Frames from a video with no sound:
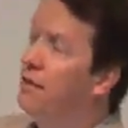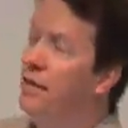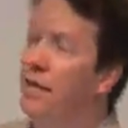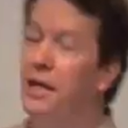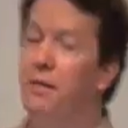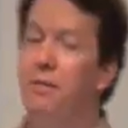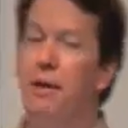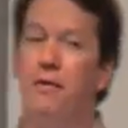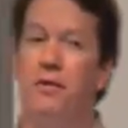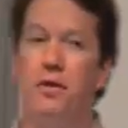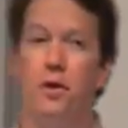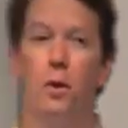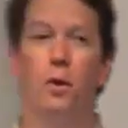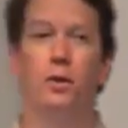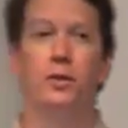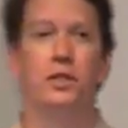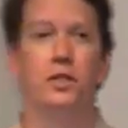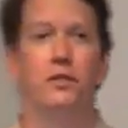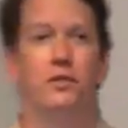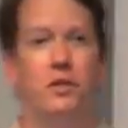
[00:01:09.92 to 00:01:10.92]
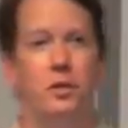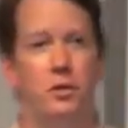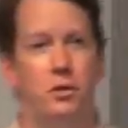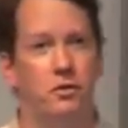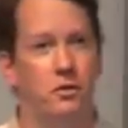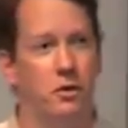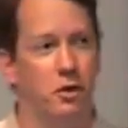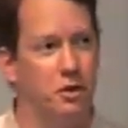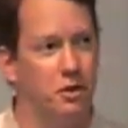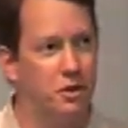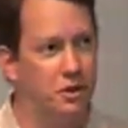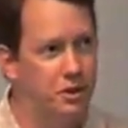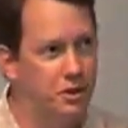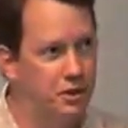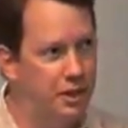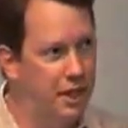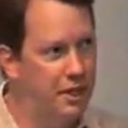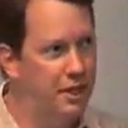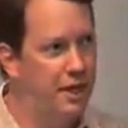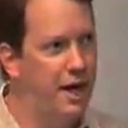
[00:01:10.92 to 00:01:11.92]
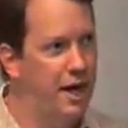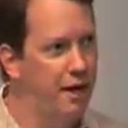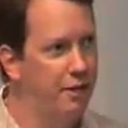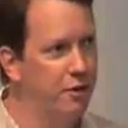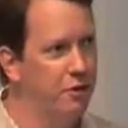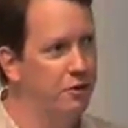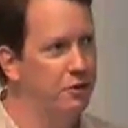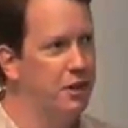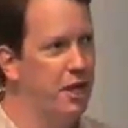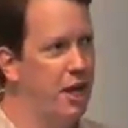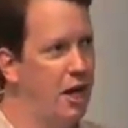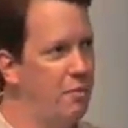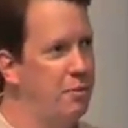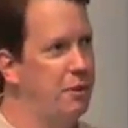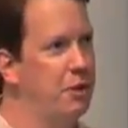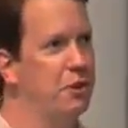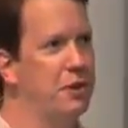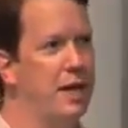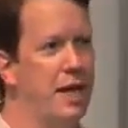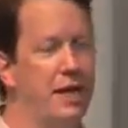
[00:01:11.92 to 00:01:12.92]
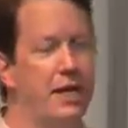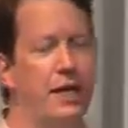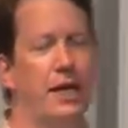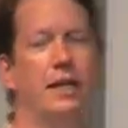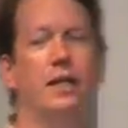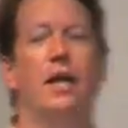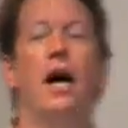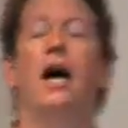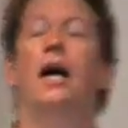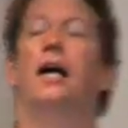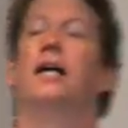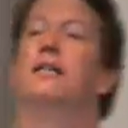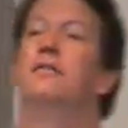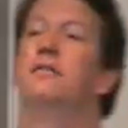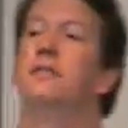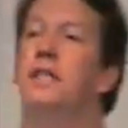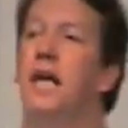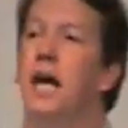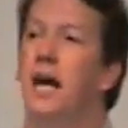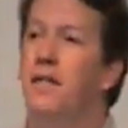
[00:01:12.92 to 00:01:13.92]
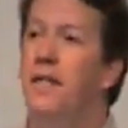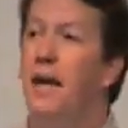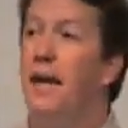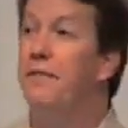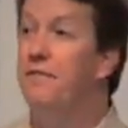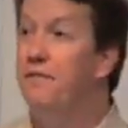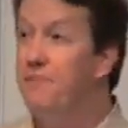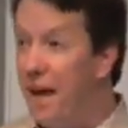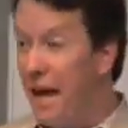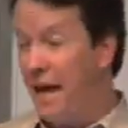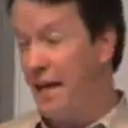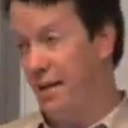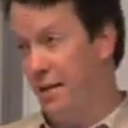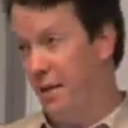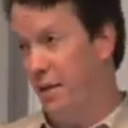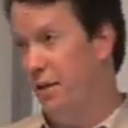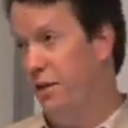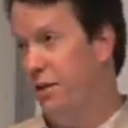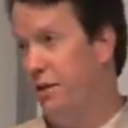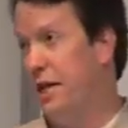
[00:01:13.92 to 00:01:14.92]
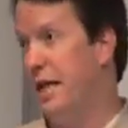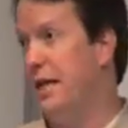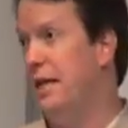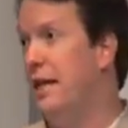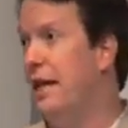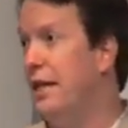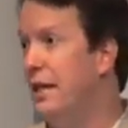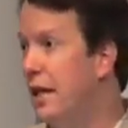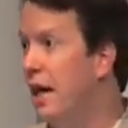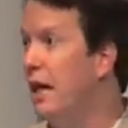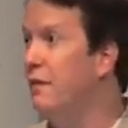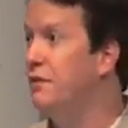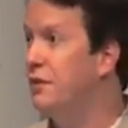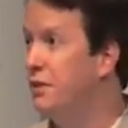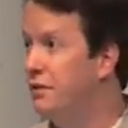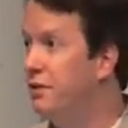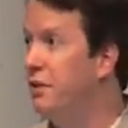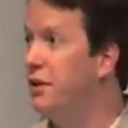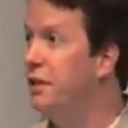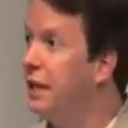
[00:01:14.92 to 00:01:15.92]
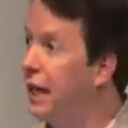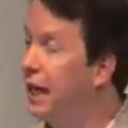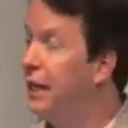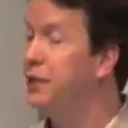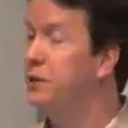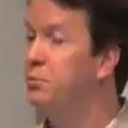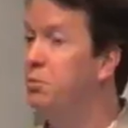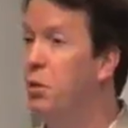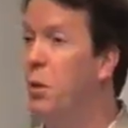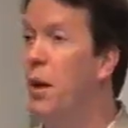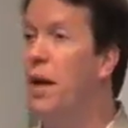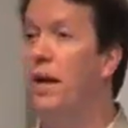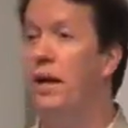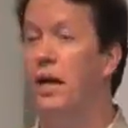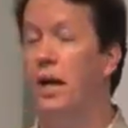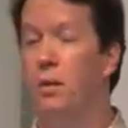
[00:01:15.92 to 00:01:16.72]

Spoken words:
think about the origin of the universe and the arrow of time in your day-to-day lives, they affect your day-to-day lives in a very tangible way.